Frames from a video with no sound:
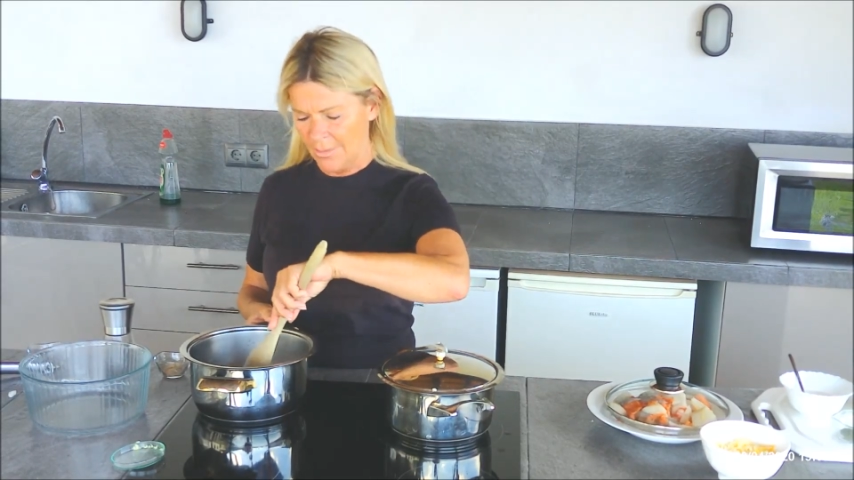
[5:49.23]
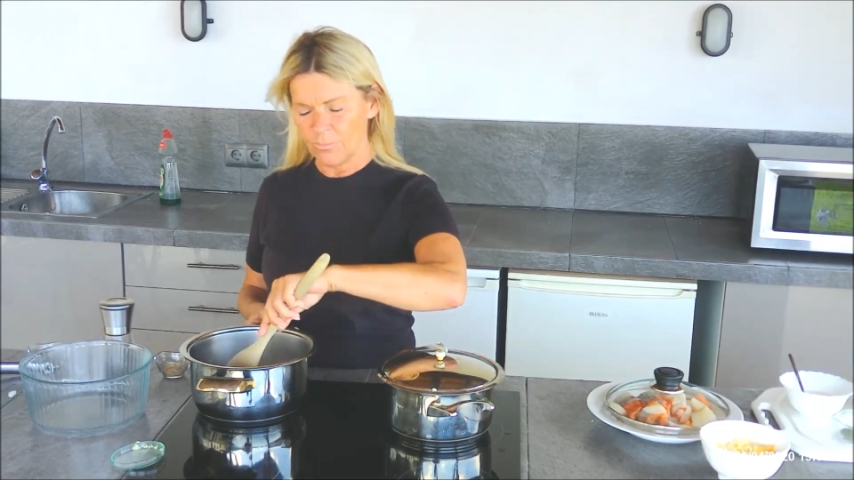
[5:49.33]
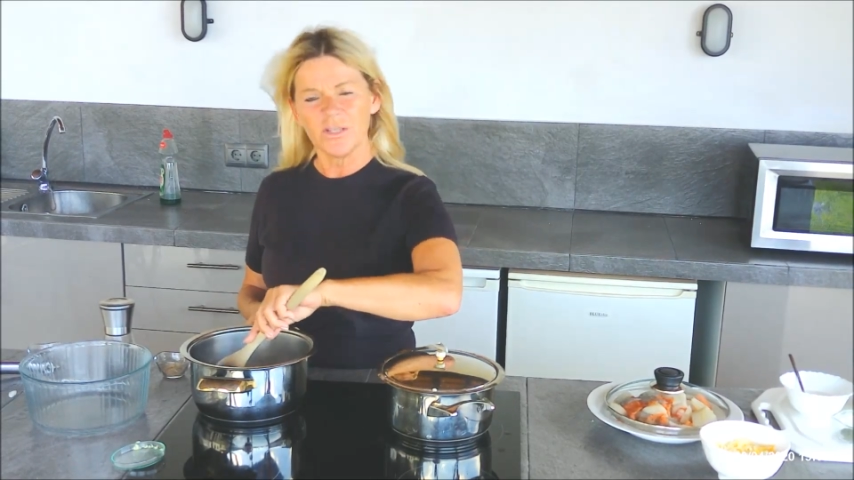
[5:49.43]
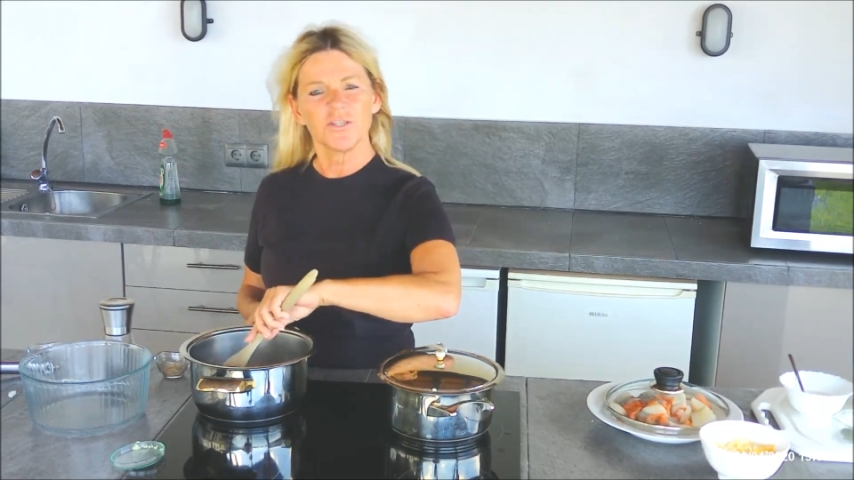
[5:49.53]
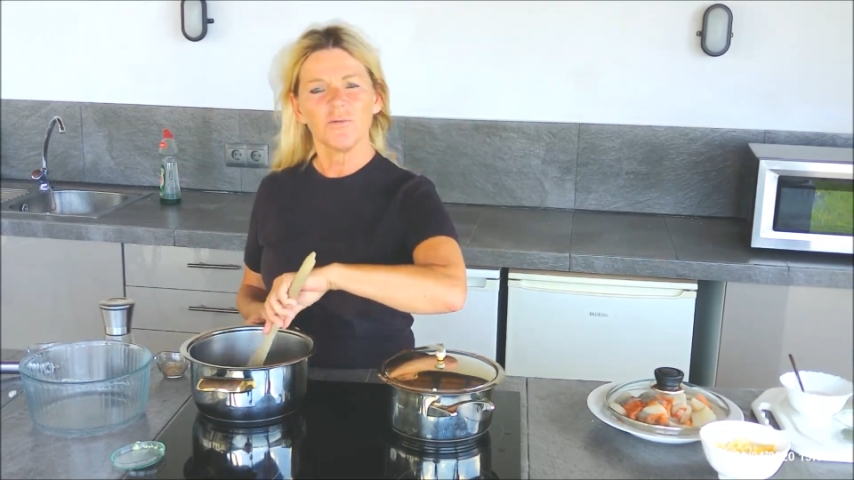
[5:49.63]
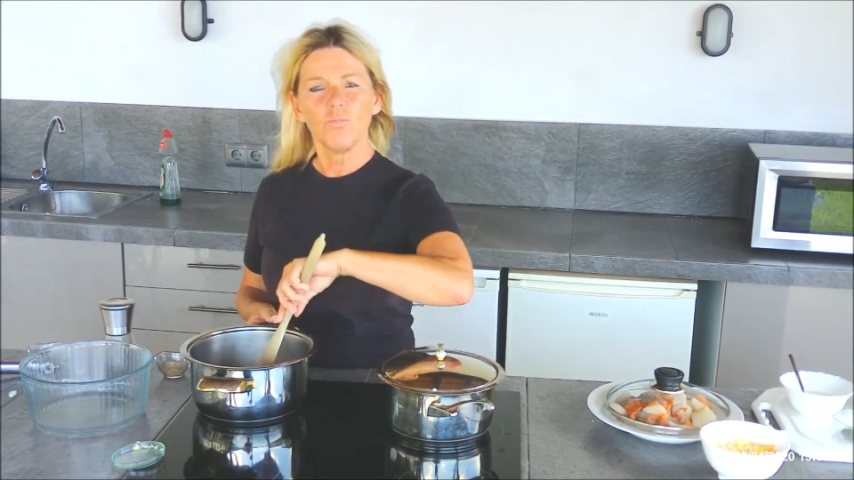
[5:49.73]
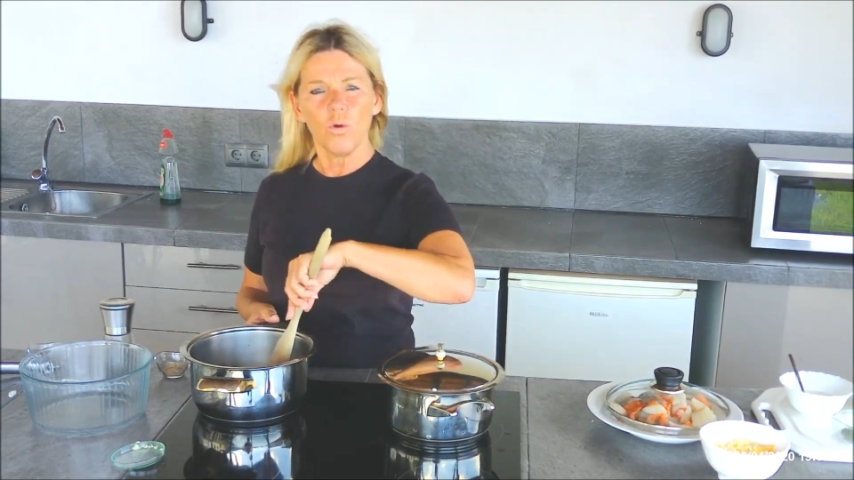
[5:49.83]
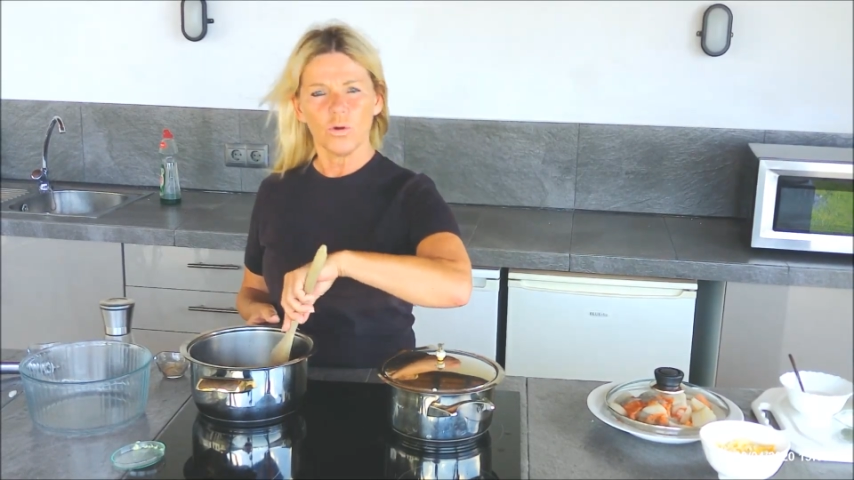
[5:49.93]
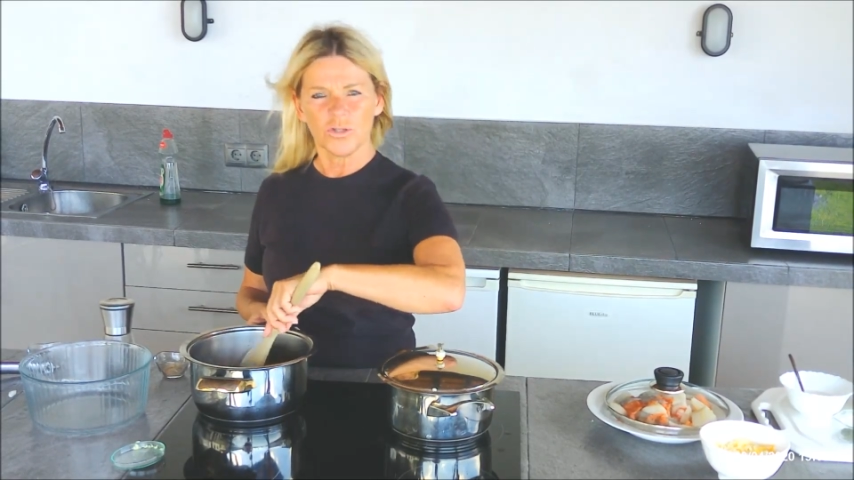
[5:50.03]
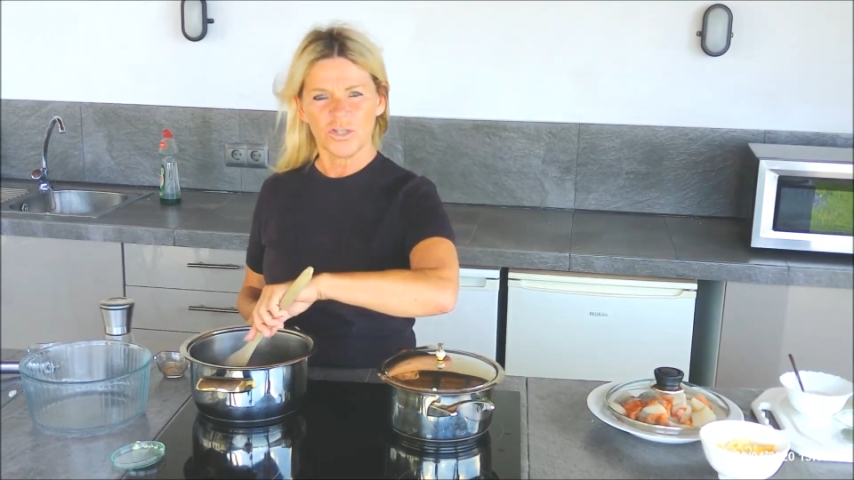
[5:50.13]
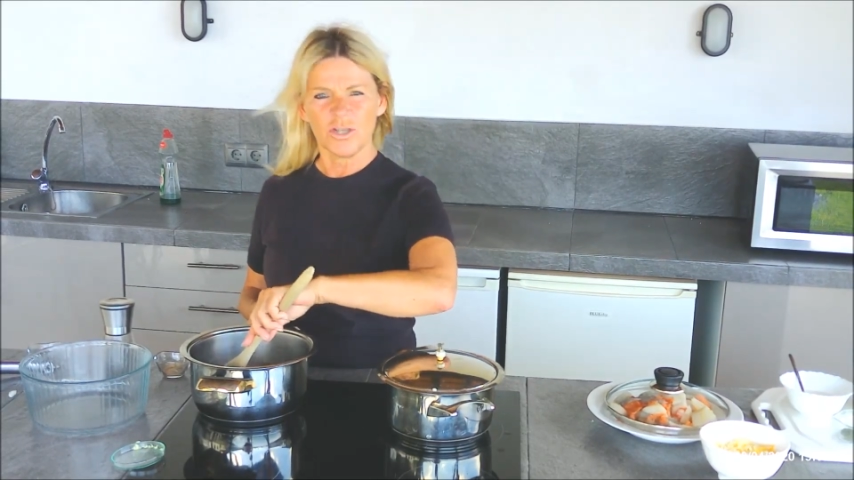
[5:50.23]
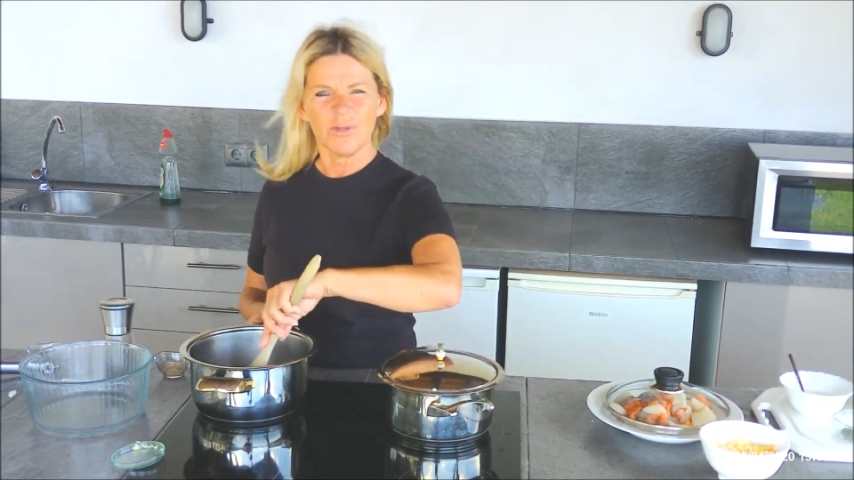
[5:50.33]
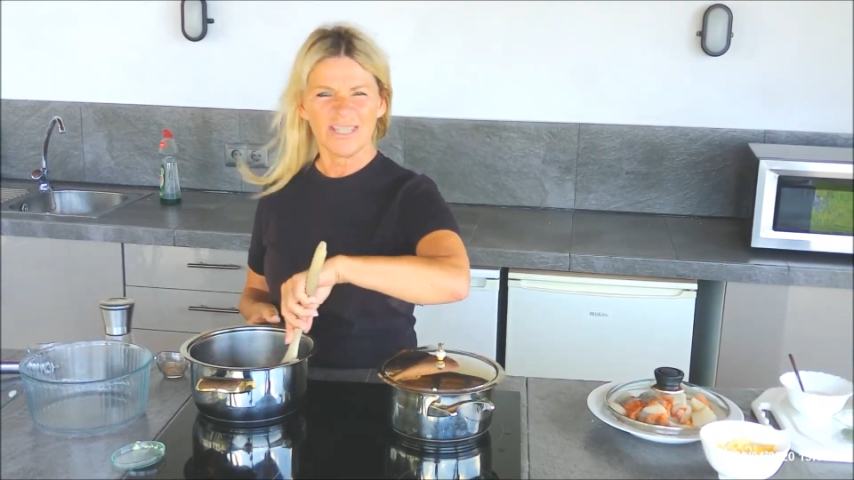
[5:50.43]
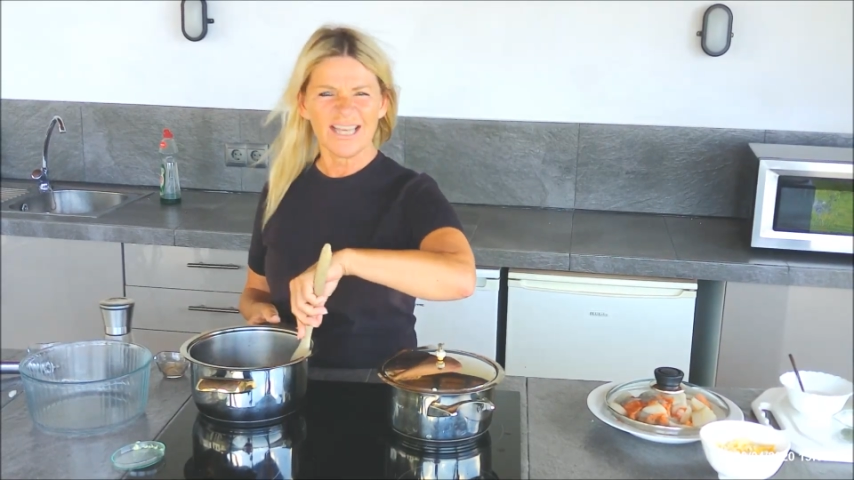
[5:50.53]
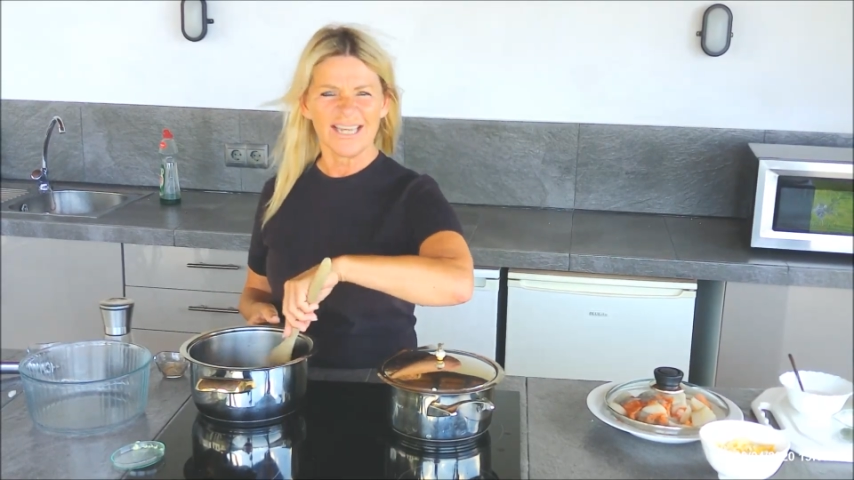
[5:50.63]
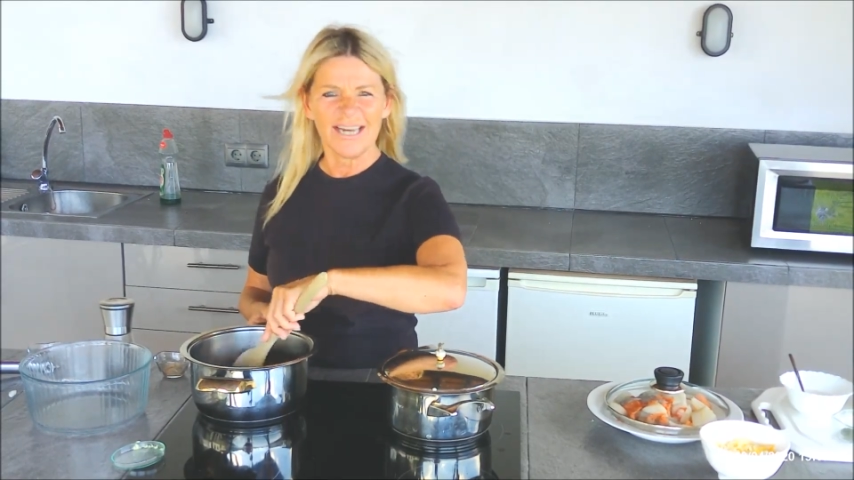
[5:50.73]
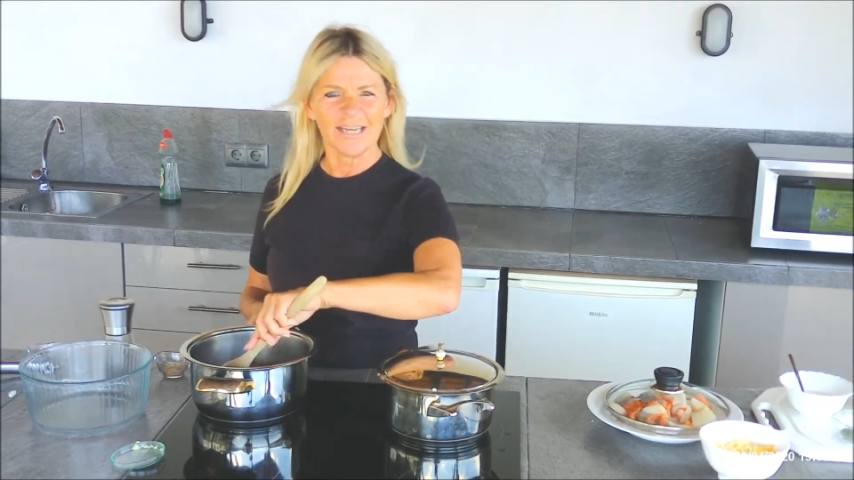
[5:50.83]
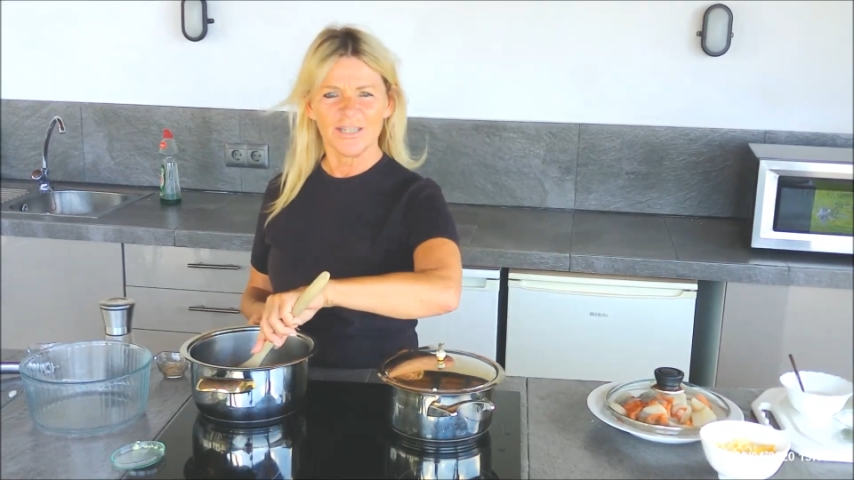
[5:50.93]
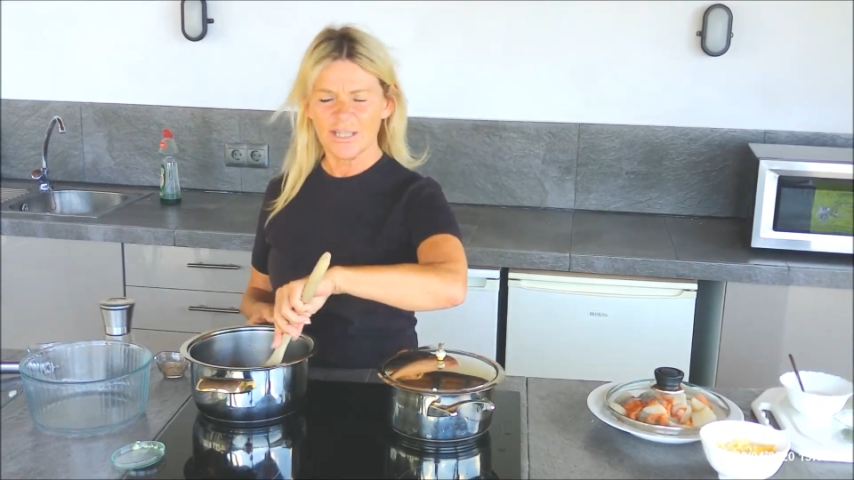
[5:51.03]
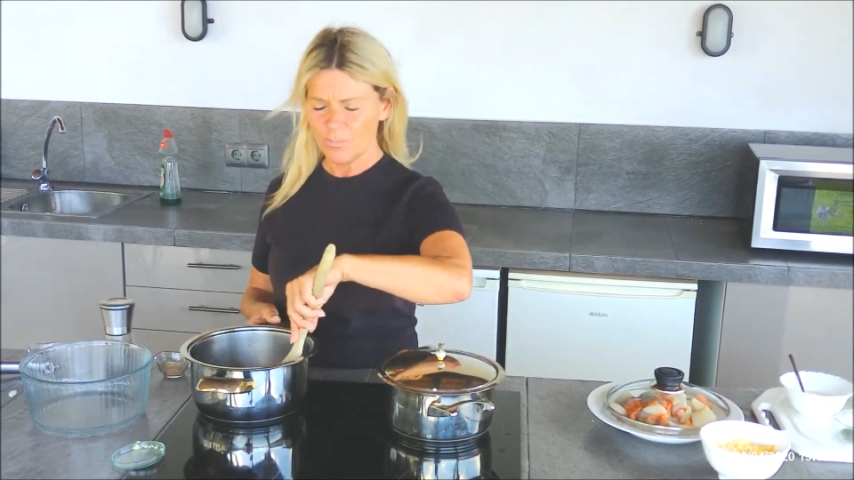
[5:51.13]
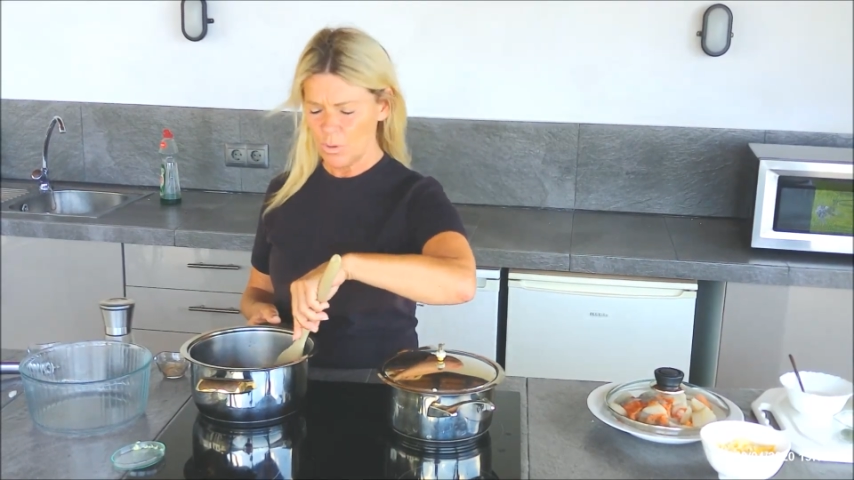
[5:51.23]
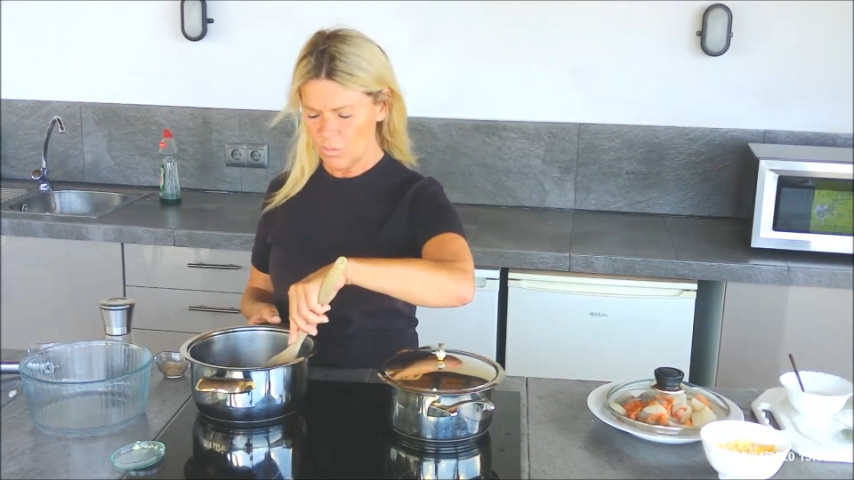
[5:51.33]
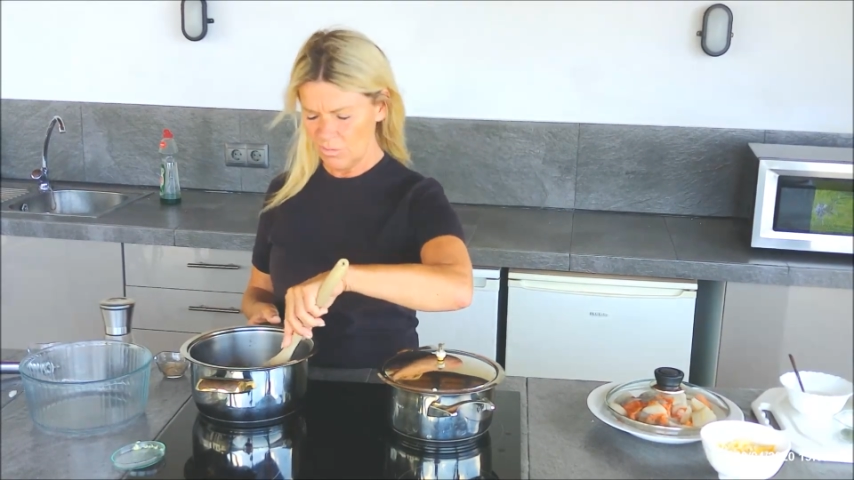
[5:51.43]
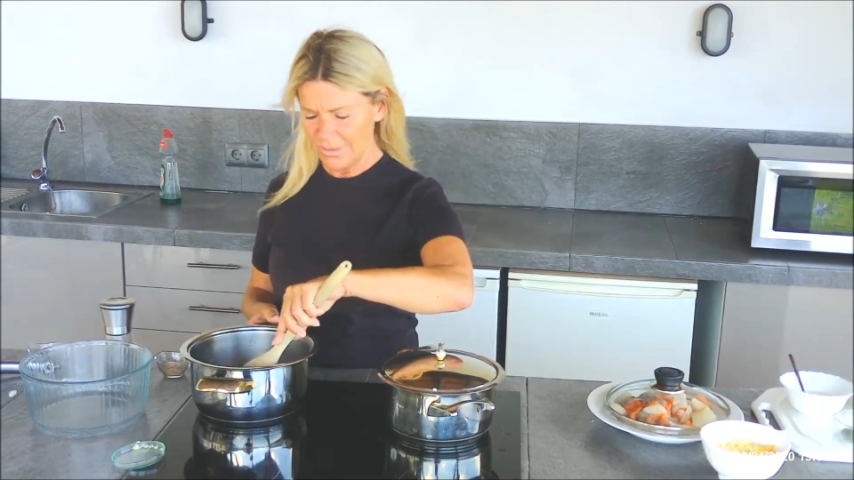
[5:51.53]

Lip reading: with some water, so it's like a nice smooth